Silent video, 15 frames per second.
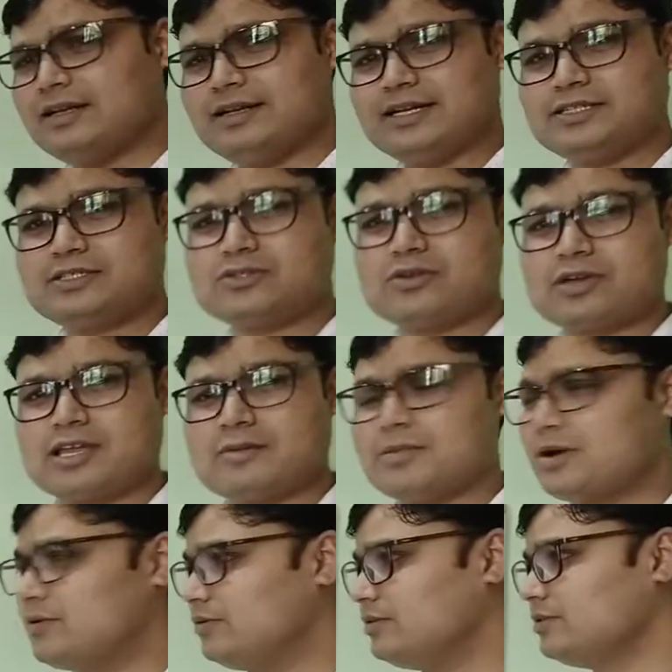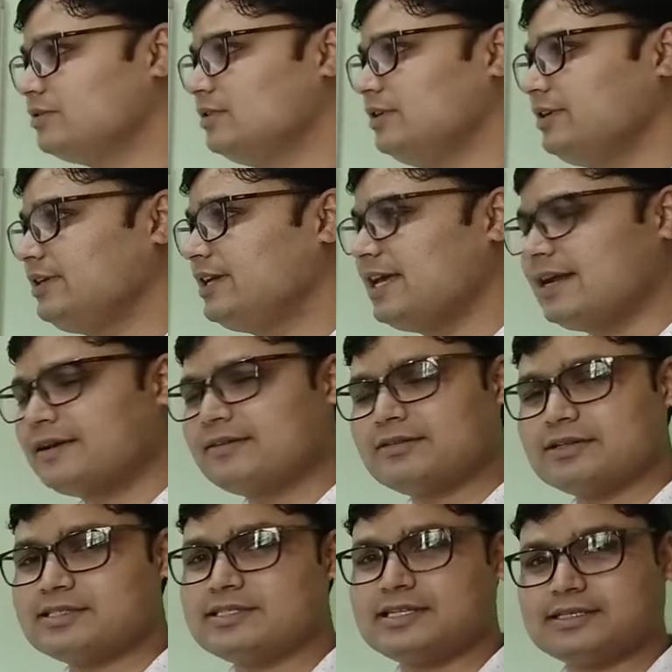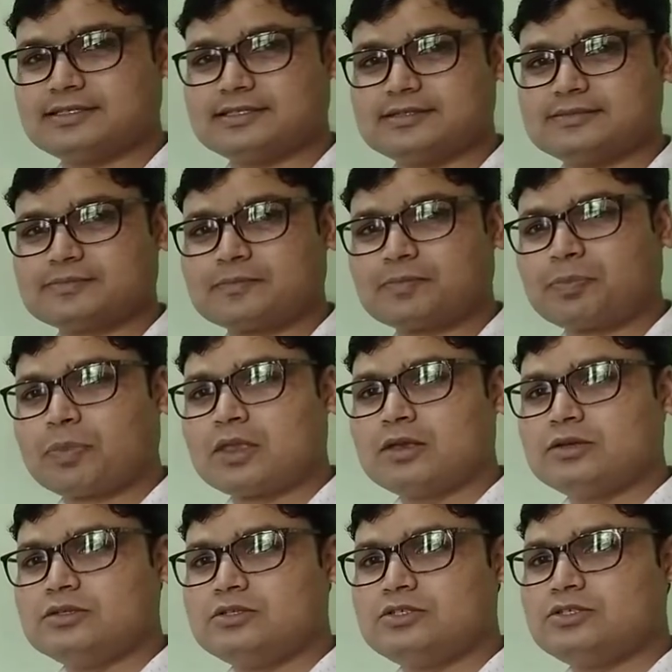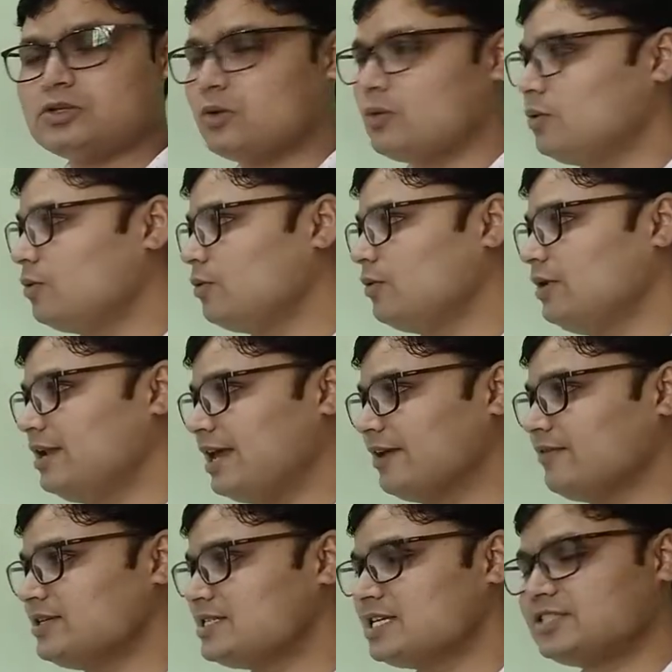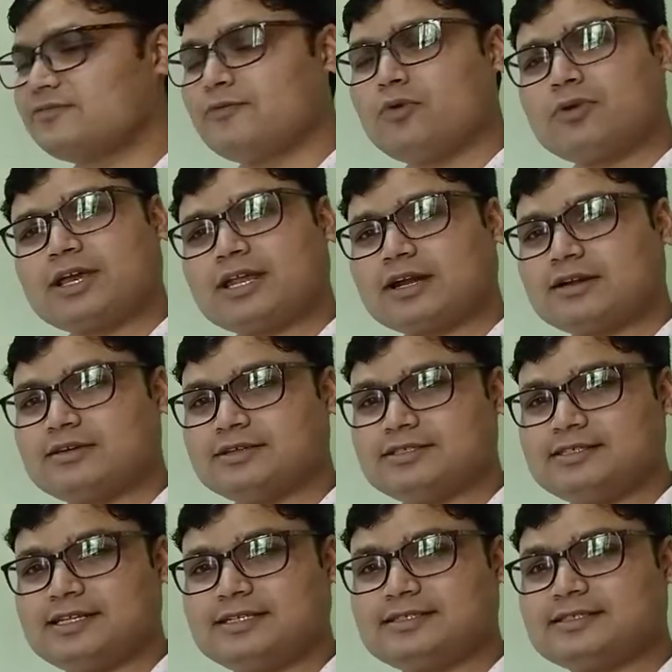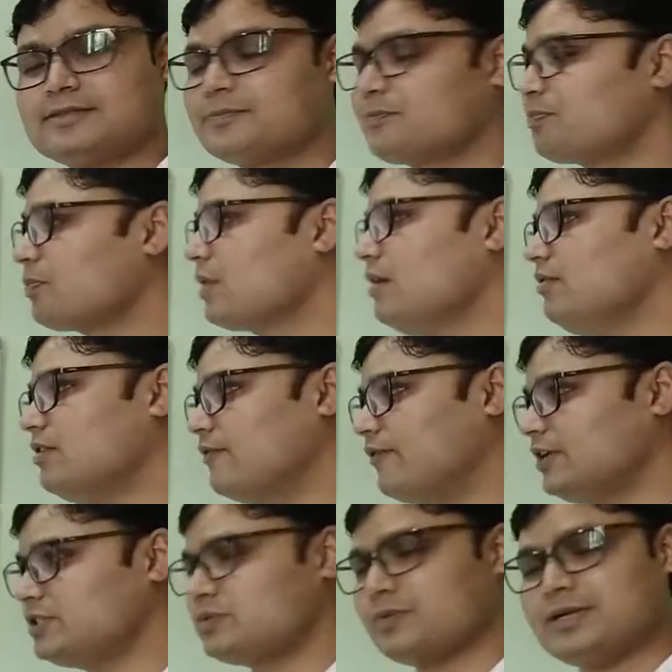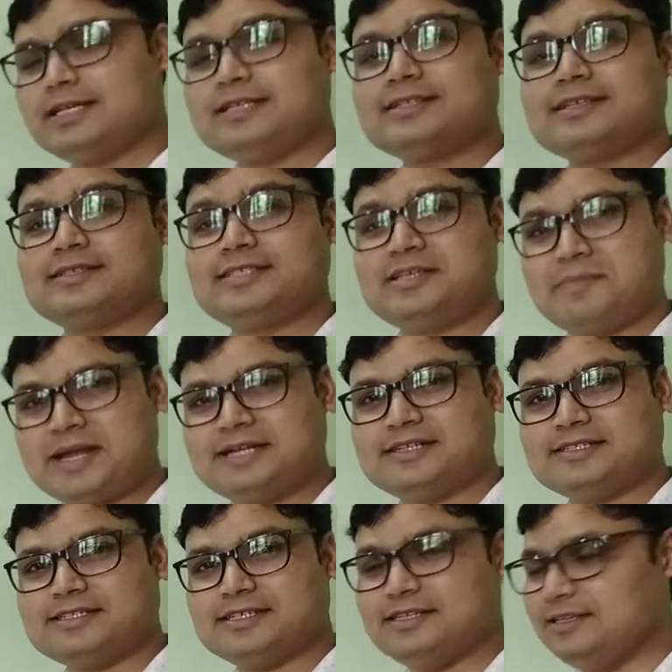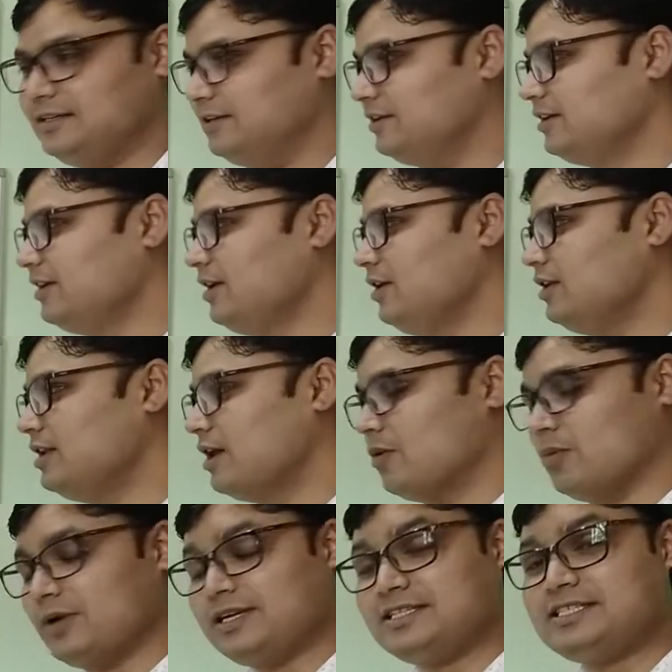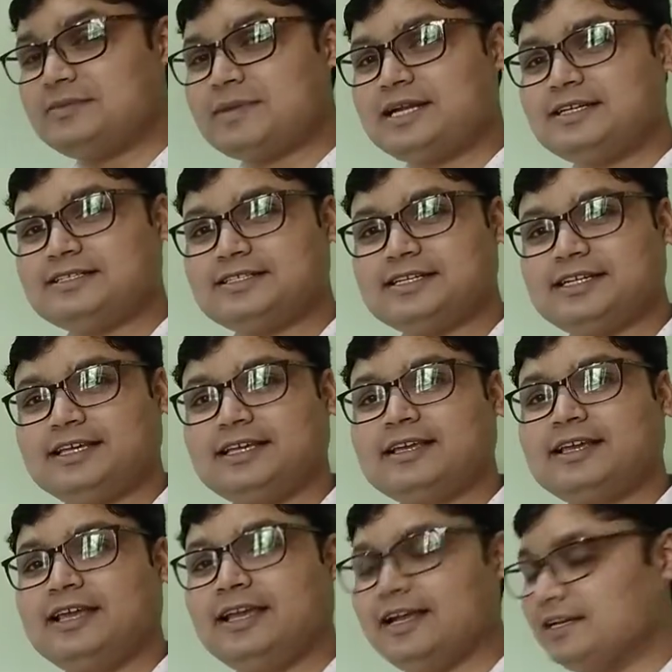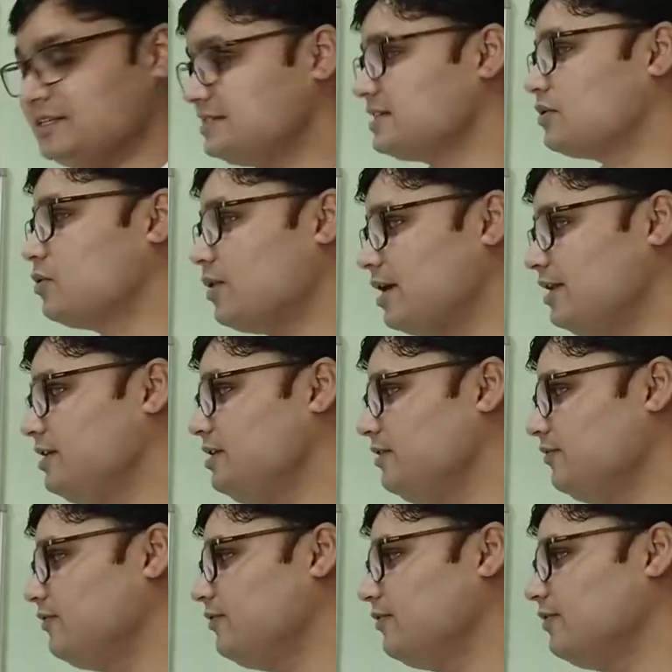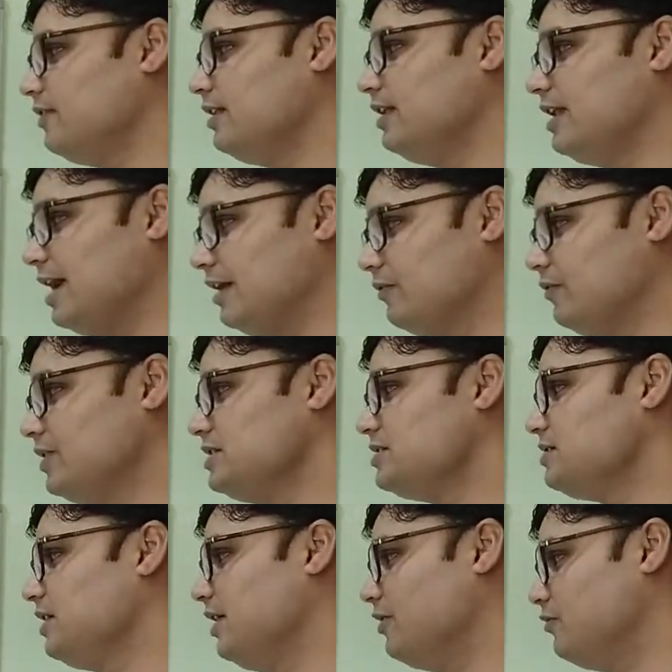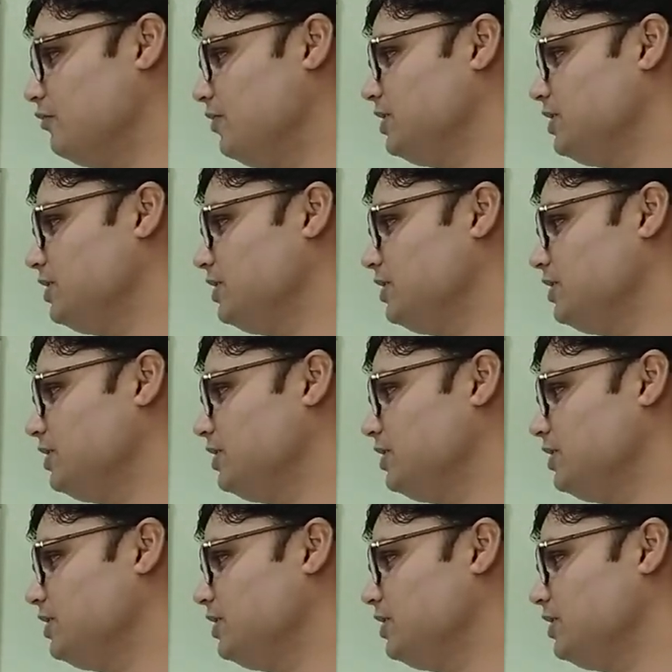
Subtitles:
Let's talk about characteristics. So language has four characteristics. The first one is semanticity. Now, what is semanticity? It is a quality of language in